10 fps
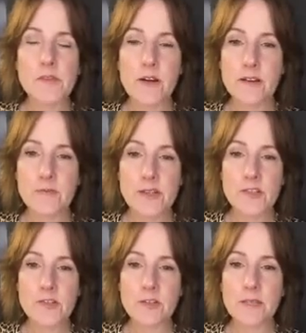my
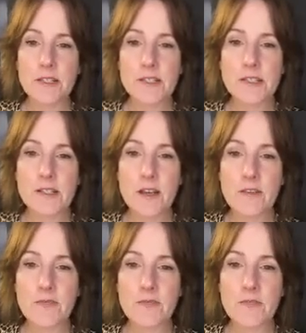Streamily
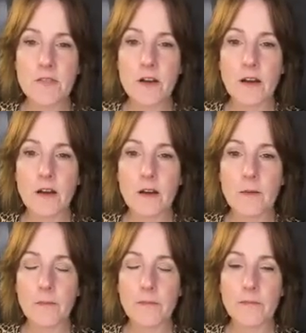stuff
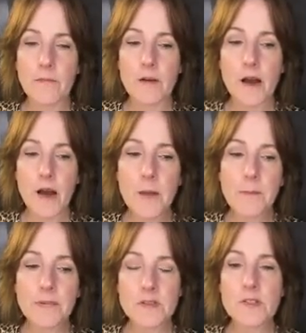
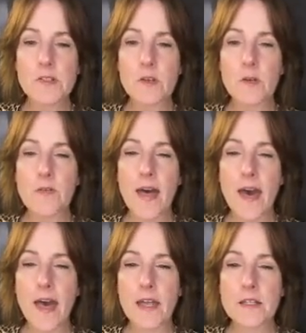up so
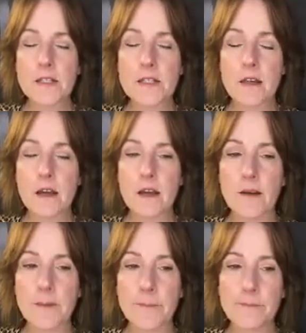that
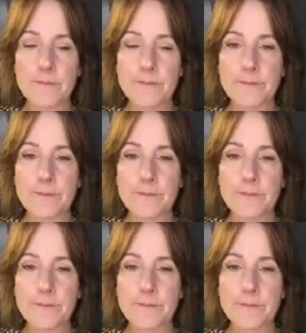I